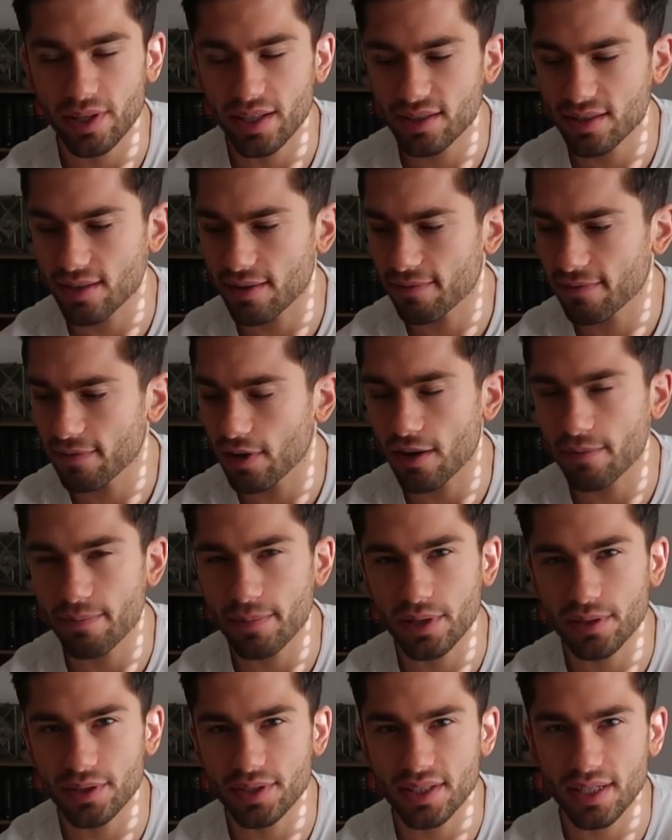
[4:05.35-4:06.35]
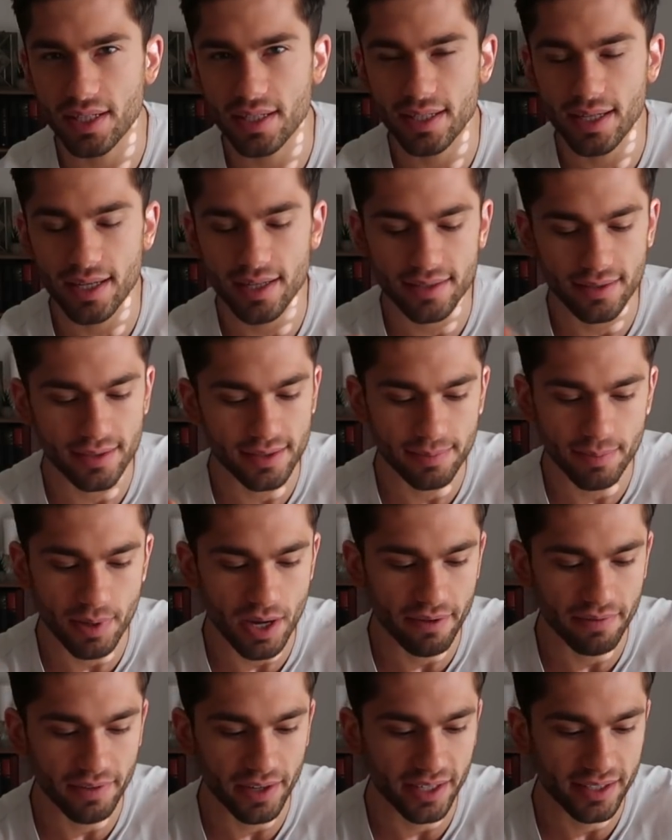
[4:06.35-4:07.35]
He has like 5 meals in a day, so it's
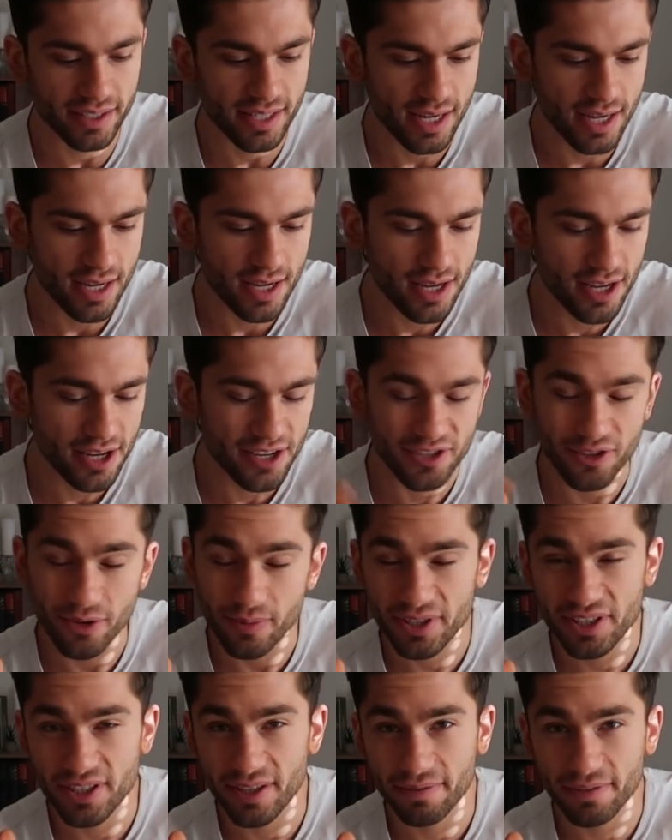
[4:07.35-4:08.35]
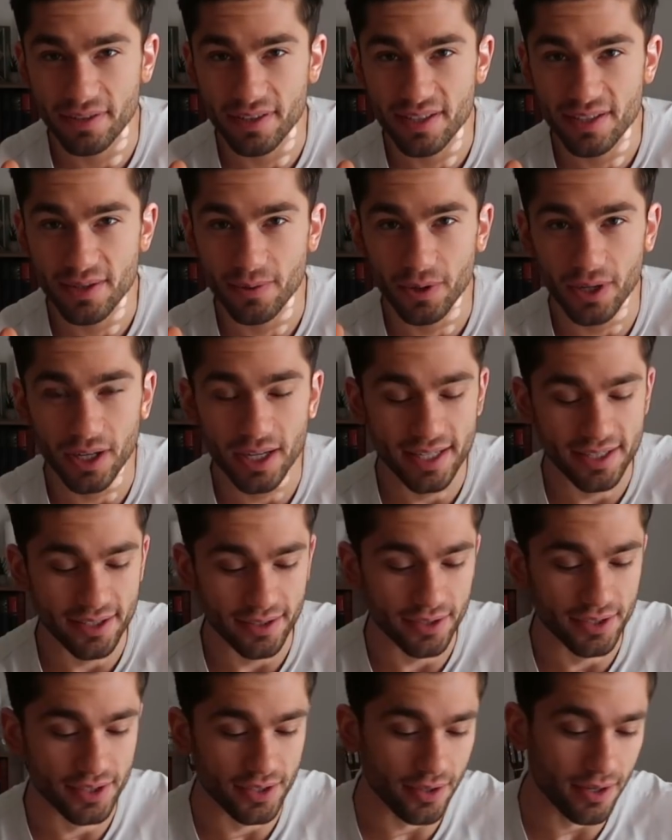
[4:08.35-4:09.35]
perfect. It's not much different to what I
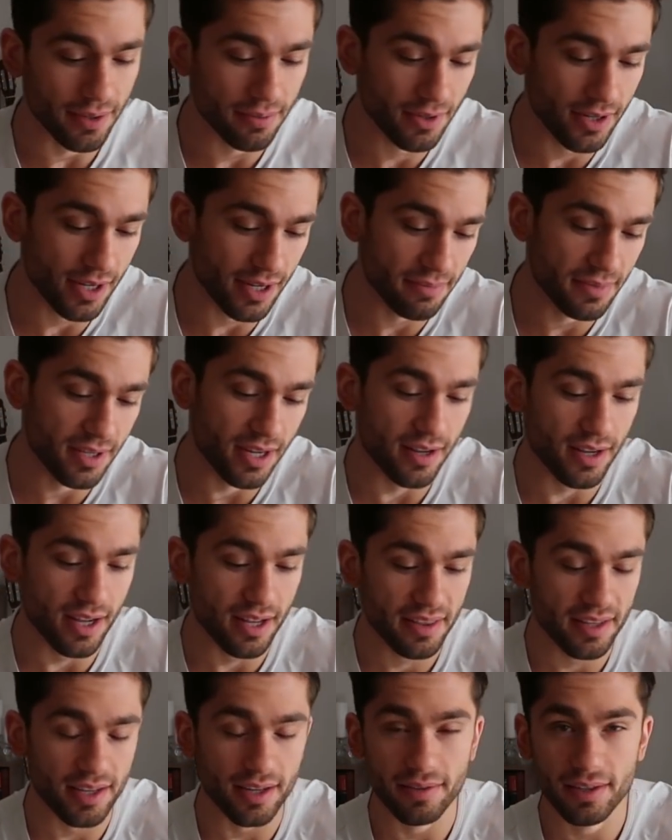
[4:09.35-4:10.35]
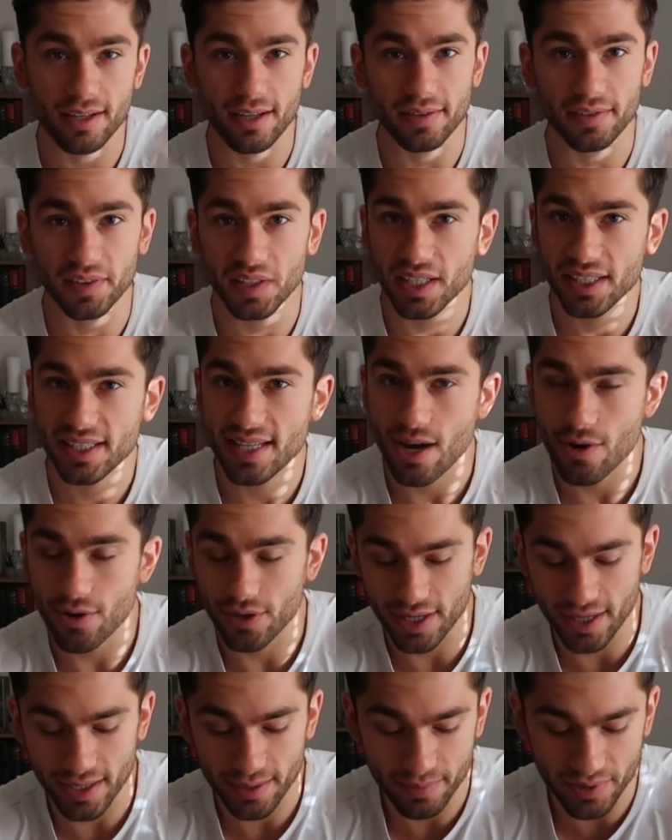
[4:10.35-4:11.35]
do, so I think I've kind of lucked out
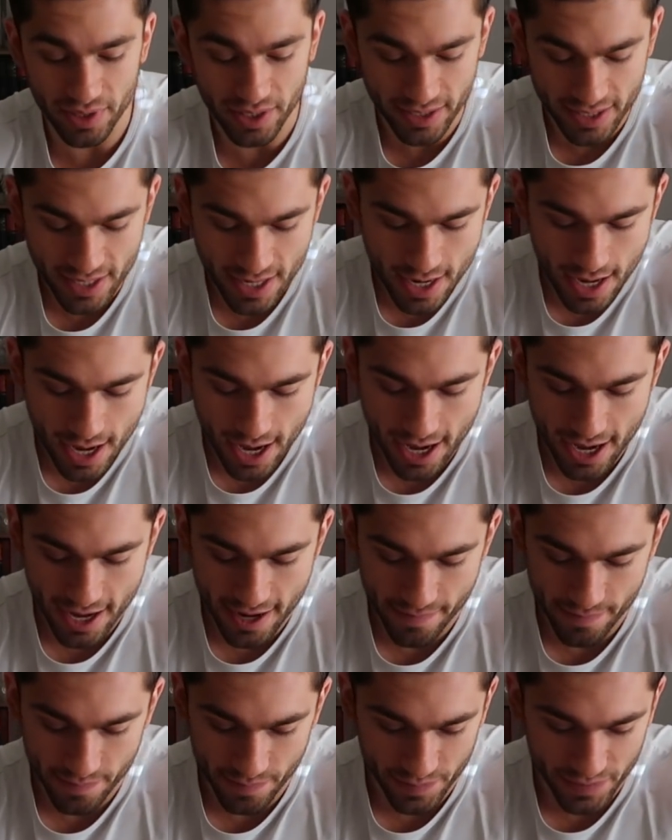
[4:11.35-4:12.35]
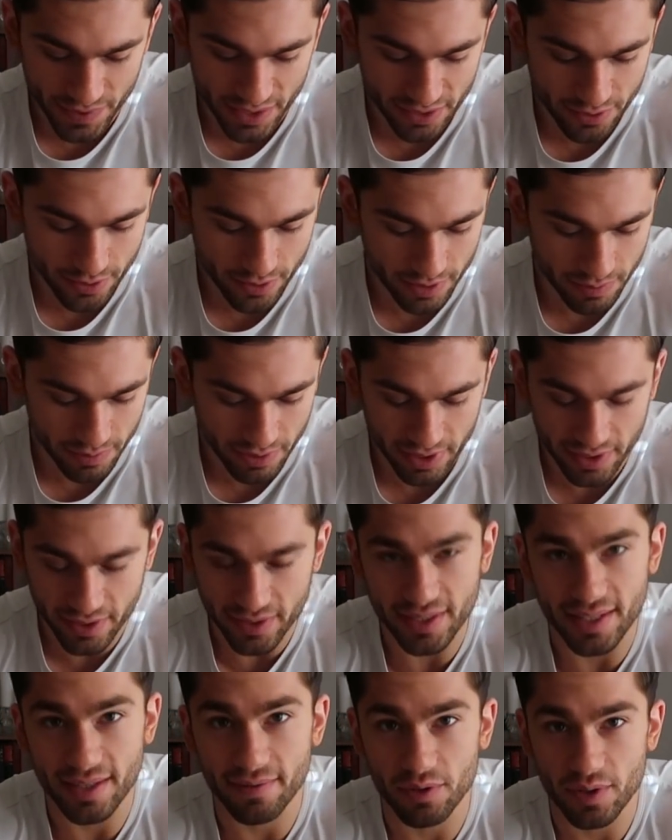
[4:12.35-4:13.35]
on here, but it's pretty
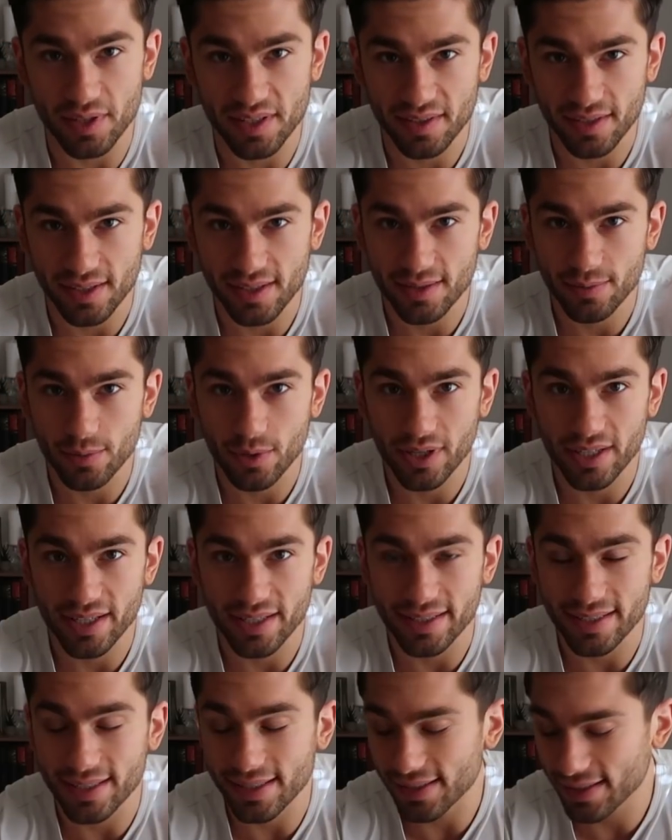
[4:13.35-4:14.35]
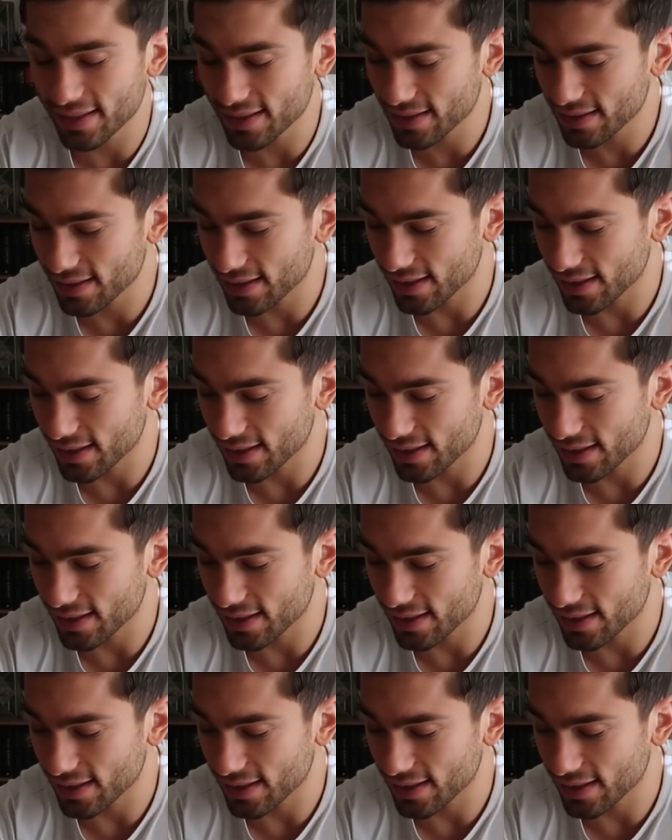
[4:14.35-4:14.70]
good to give you an insight to what he does.